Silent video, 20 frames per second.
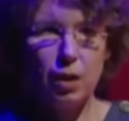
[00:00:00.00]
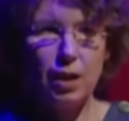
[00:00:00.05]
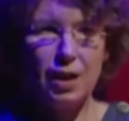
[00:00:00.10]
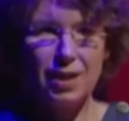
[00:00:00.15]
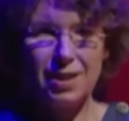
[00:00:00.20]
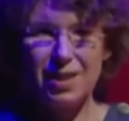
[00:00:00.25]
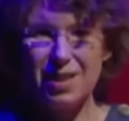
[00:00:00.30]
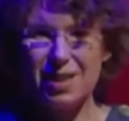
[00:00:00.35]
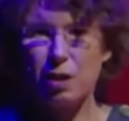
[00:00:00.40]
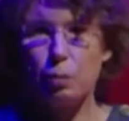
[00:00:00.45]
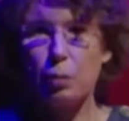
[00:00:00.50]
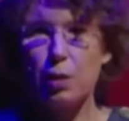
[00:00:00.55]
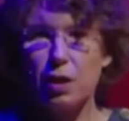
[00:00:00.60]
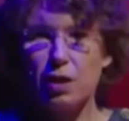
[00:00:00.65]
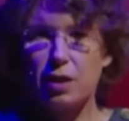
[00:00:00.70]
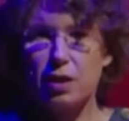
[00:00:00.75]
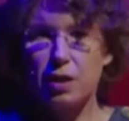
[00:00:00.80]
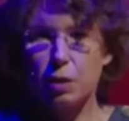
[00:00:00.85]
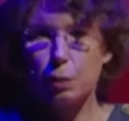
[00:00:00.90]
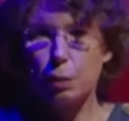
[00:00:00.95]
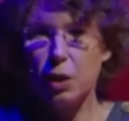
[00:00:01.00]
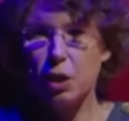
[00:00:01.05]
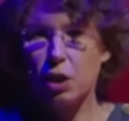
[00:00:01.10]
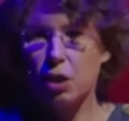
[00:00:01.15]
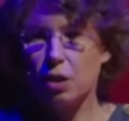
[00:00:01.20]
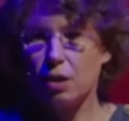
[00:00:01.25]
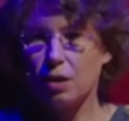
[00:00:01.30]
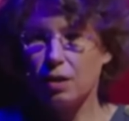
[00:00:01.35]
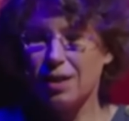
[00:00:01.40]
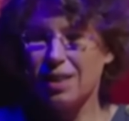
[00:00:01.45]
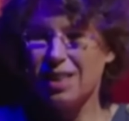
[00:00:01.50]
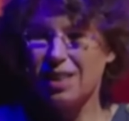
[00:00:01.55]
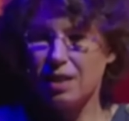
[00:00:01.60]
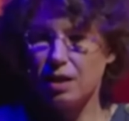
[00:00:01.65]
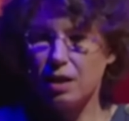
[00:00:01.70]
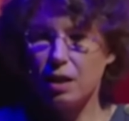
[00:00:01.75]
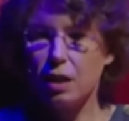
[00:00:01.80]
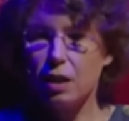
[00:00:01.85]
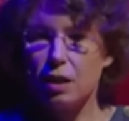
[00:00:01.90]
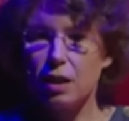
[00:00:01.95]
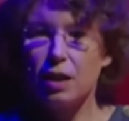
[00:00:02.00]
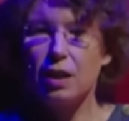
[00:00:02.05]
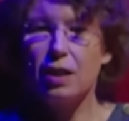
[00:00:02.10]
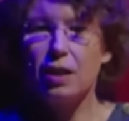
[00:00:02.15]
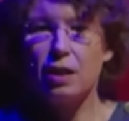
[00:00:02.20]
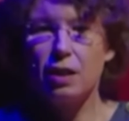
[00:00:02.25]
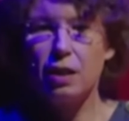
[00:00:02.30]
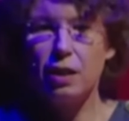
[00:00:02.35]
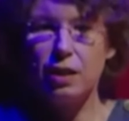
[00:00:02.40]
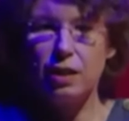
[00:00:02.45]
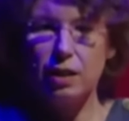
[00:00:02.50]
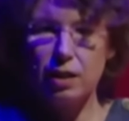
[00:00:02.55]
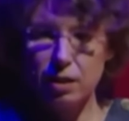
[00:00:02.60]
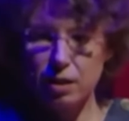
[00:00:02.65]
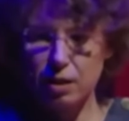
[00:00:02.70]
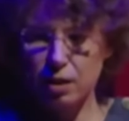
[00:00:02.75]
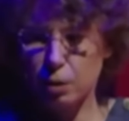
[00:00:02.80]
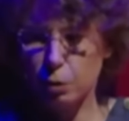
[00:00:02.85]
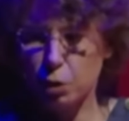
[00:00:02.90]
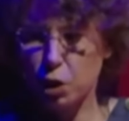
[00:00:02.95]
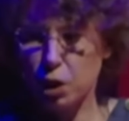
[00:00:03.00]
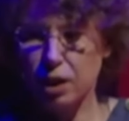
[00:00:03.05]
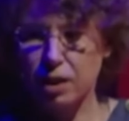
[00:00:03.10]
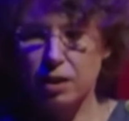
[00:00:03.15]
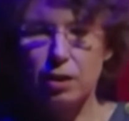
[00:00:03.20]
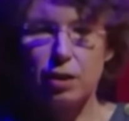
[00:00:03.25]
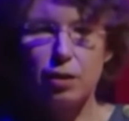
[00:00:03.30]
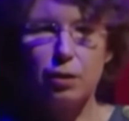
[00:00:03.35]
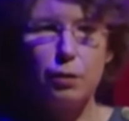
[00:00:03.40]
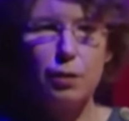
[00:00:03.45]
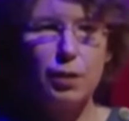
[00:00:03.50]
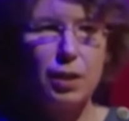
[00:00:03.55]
as something special is entirely subjective.